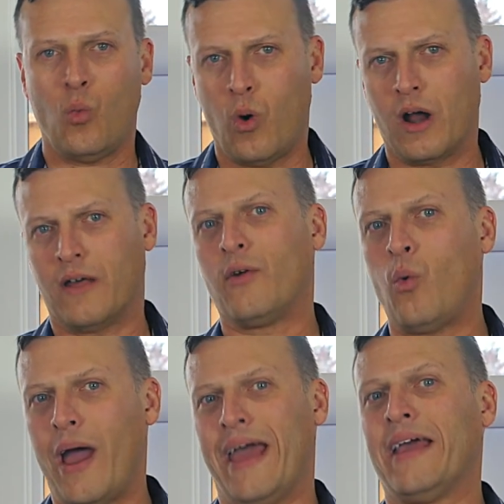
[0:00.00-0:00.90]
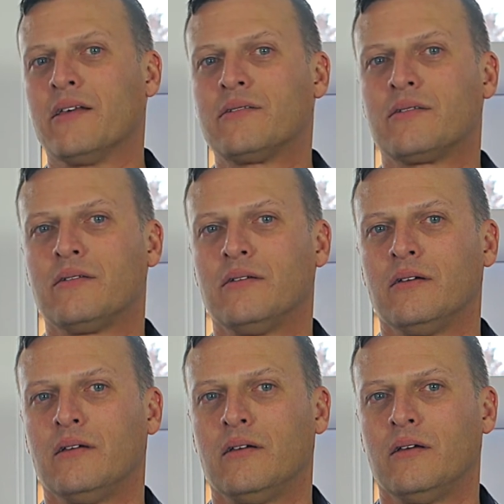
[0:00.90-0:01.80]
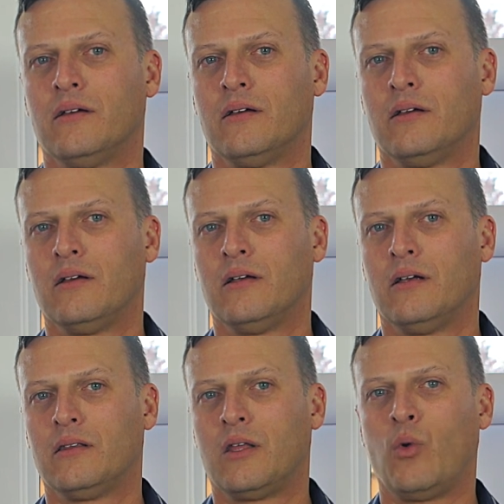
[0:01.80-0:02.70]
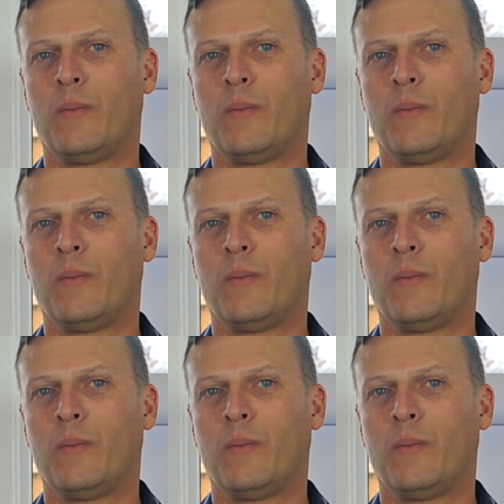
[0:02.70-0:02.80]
One of the ways that